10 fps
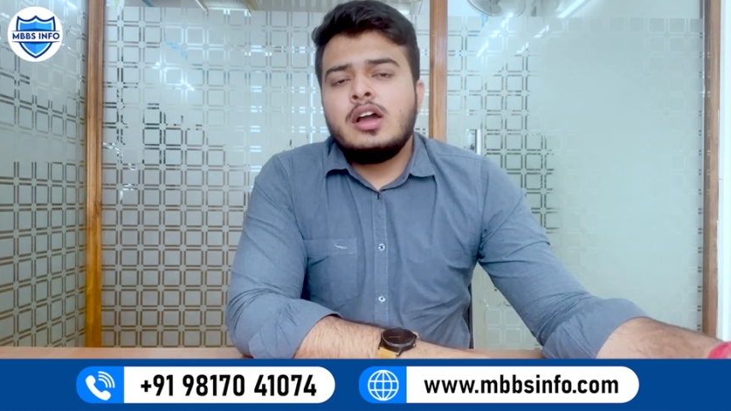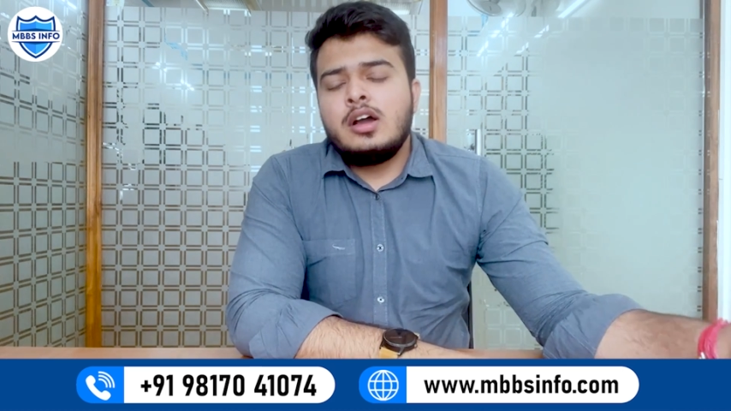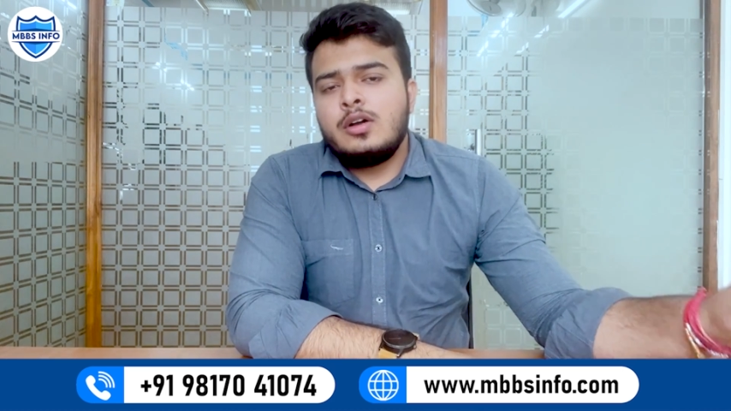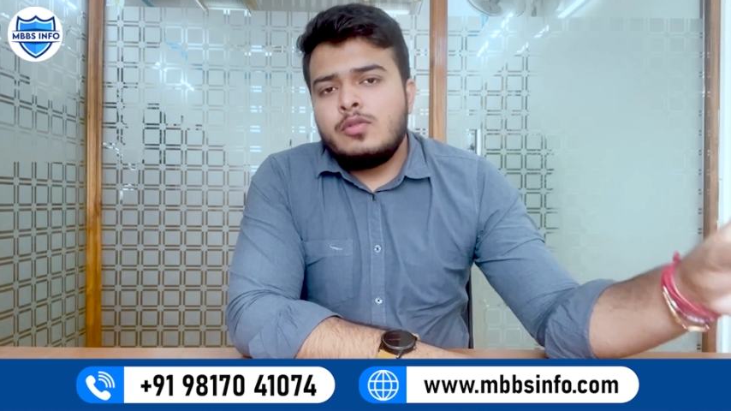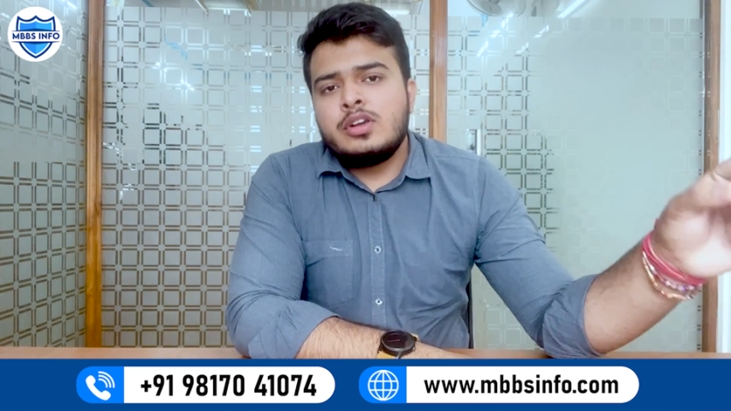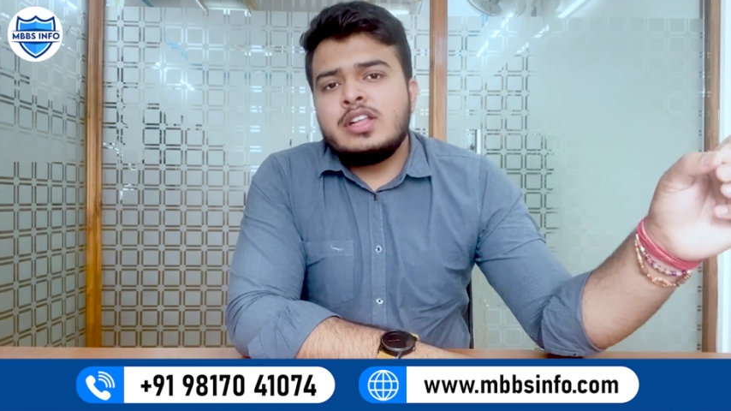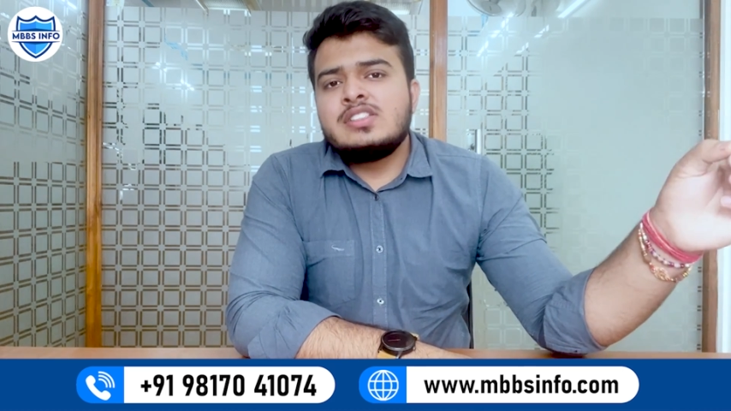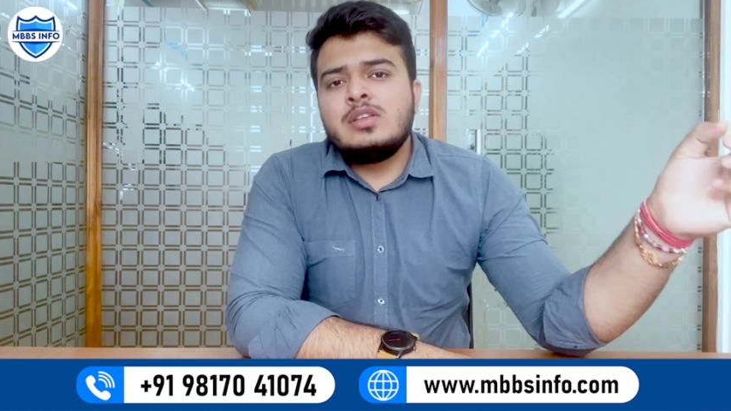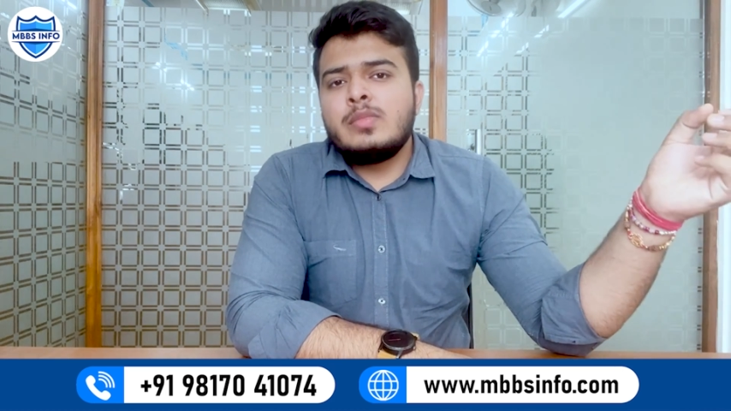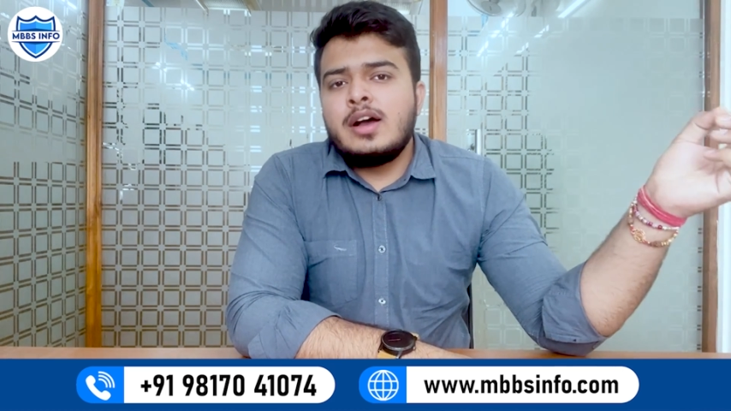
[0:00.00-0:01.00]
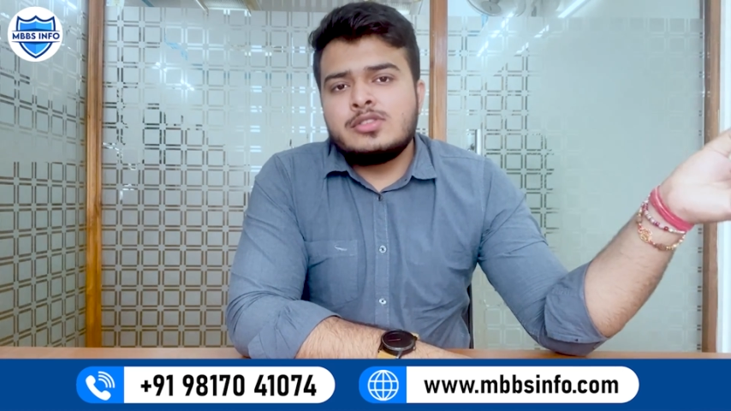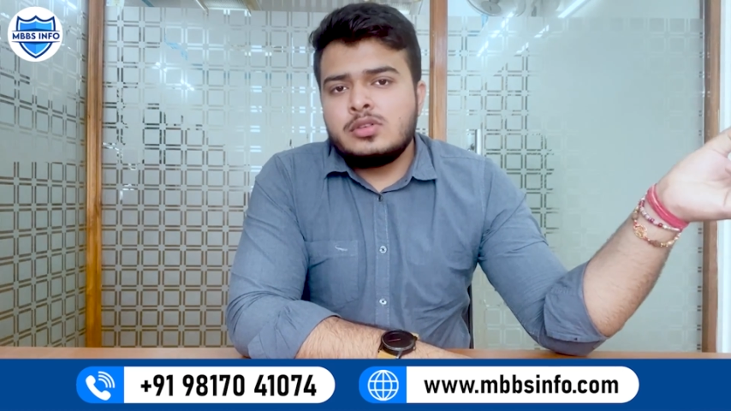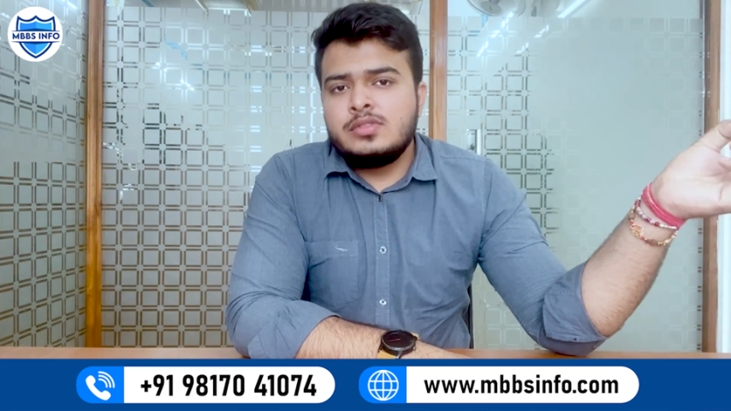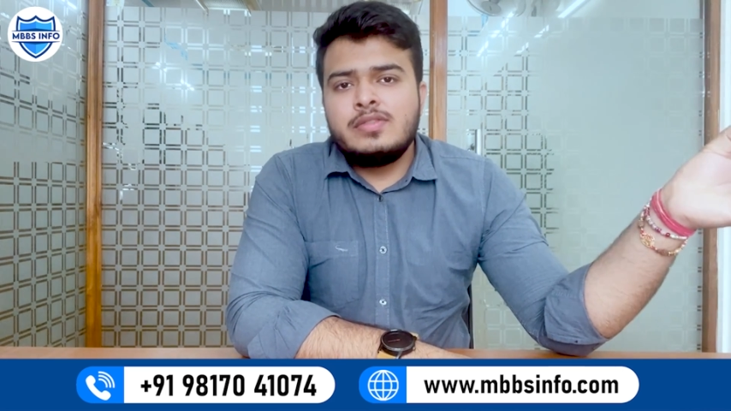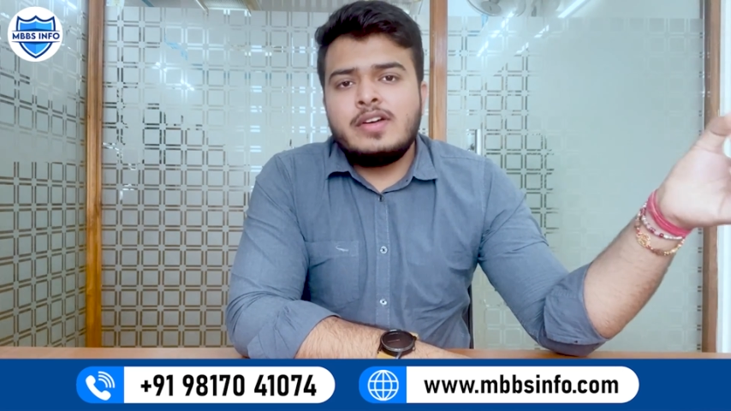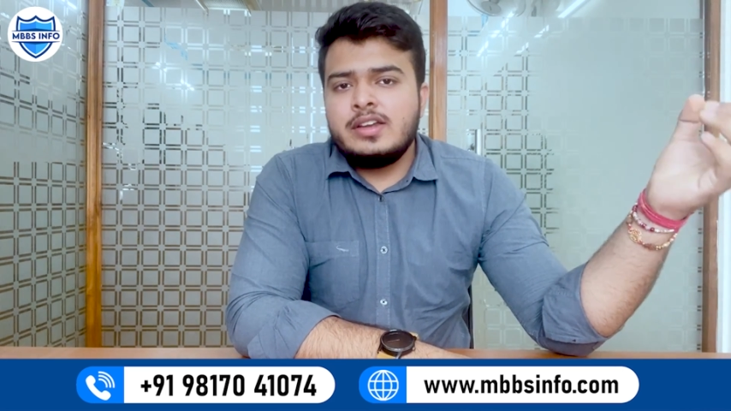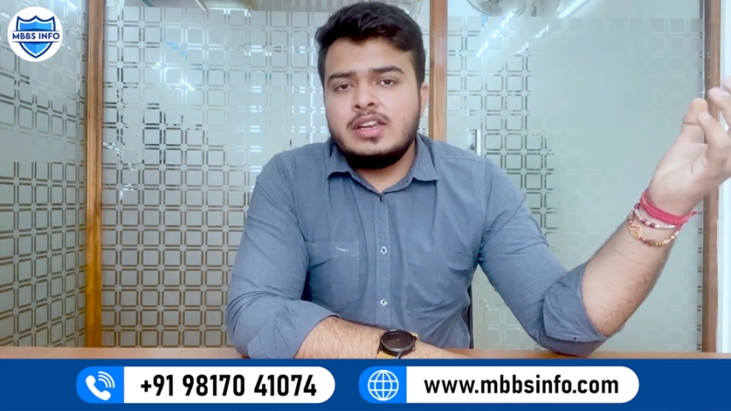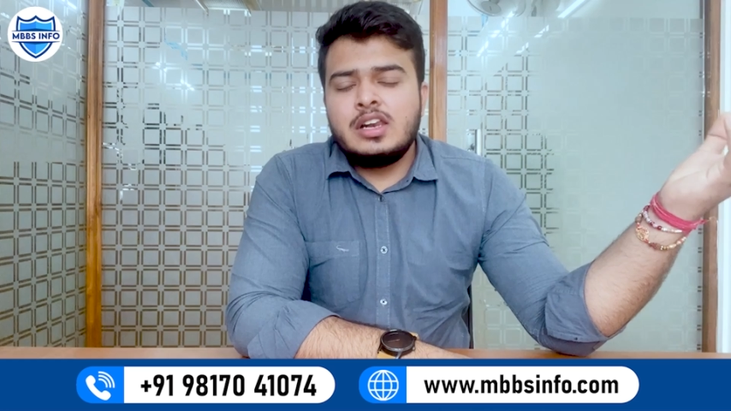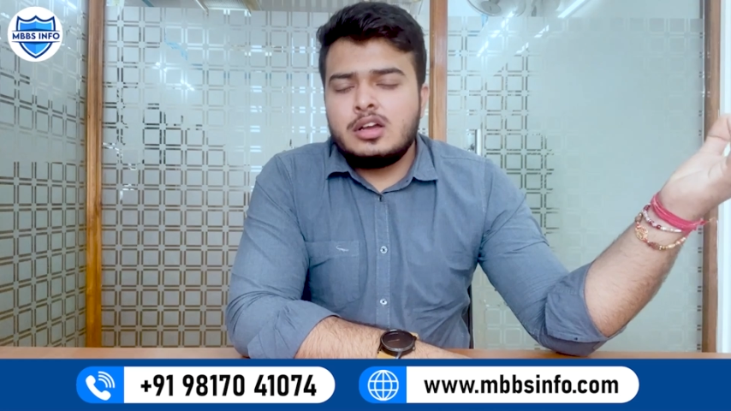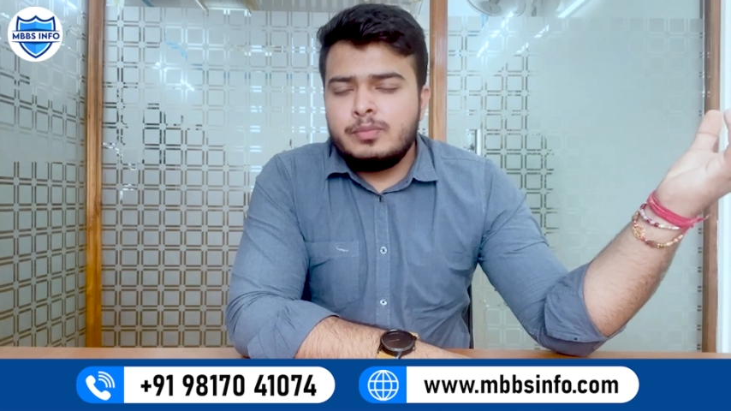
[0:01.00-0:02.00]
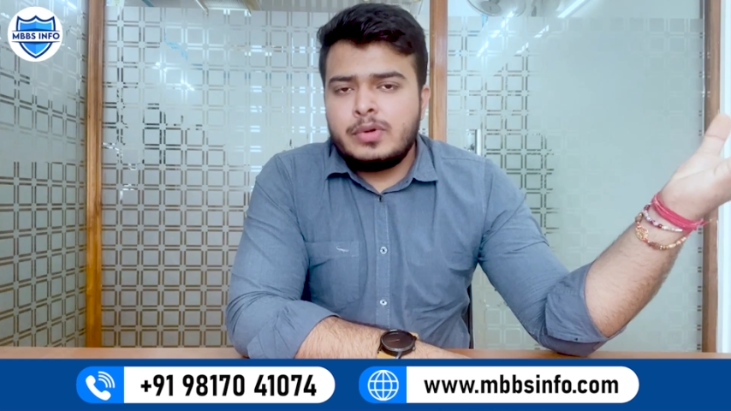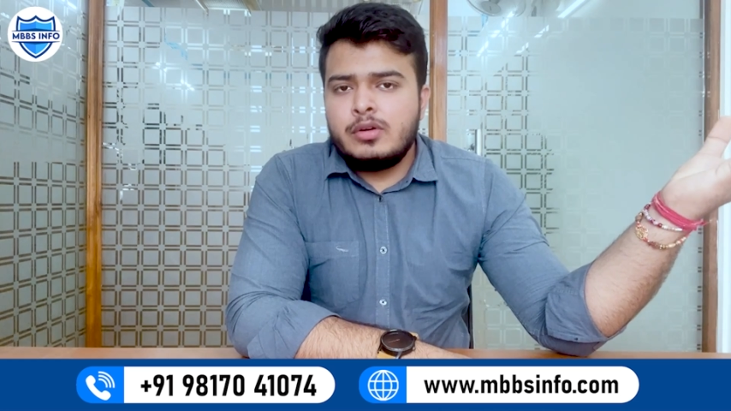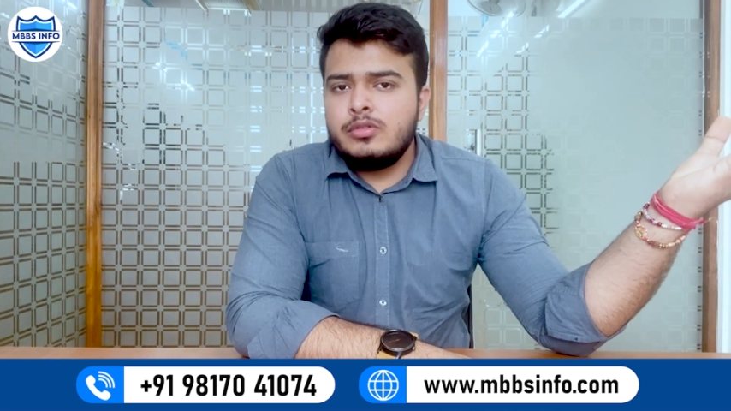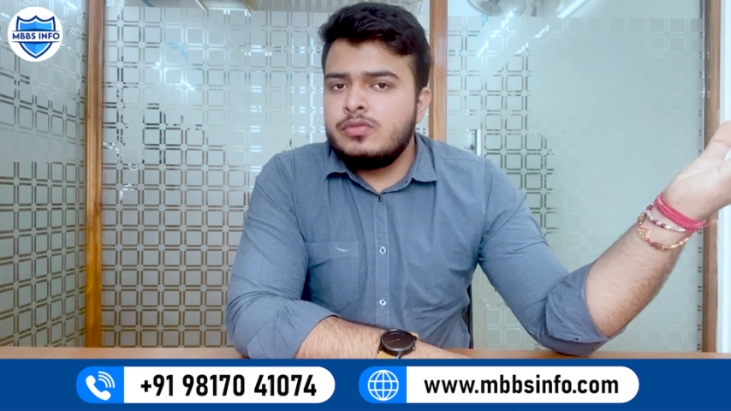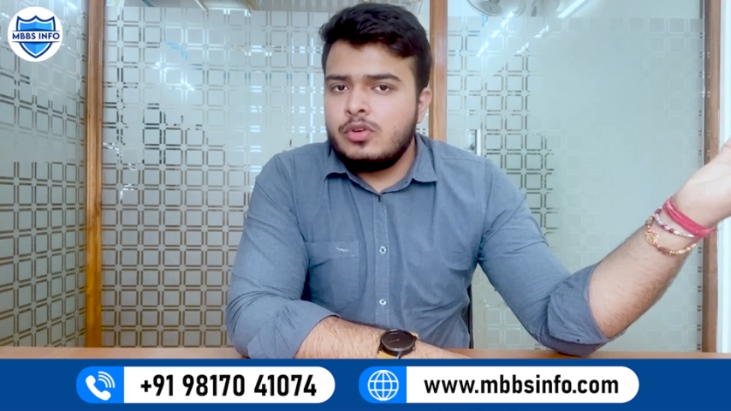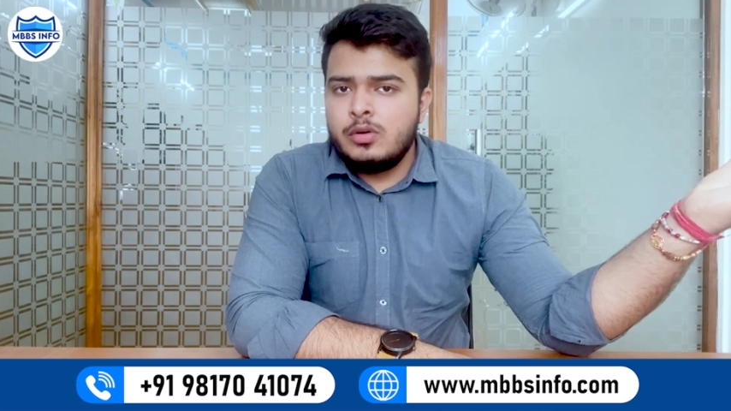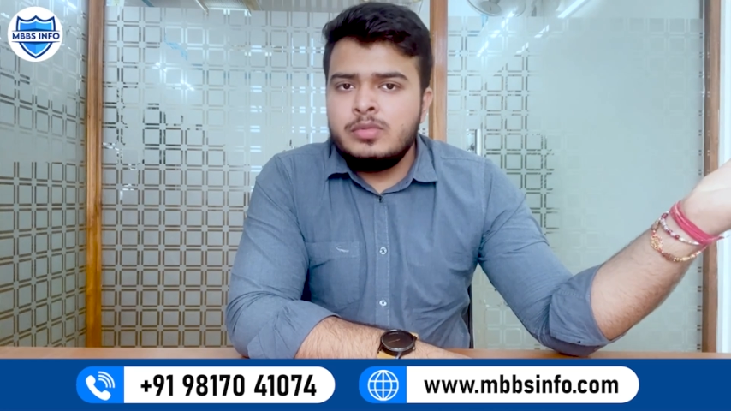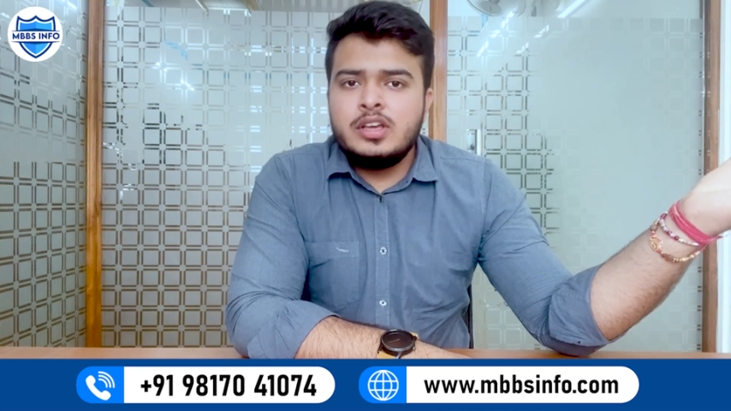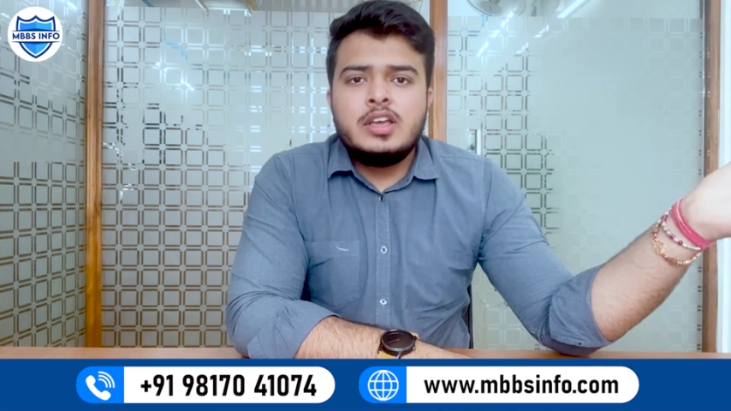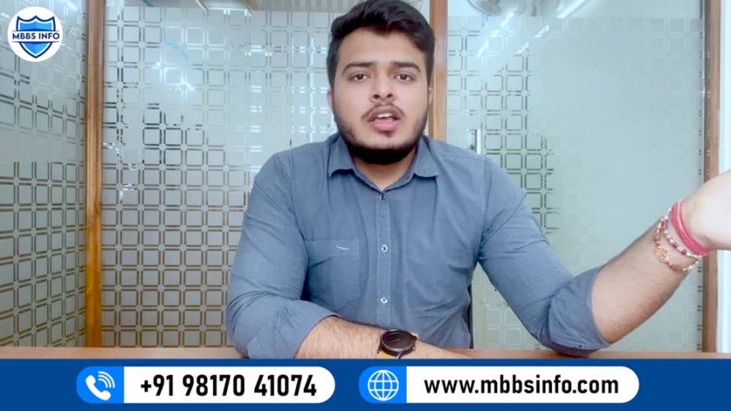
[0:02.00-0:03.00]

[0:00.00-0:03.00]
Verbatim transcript: uh, what is the mass of the final compound formed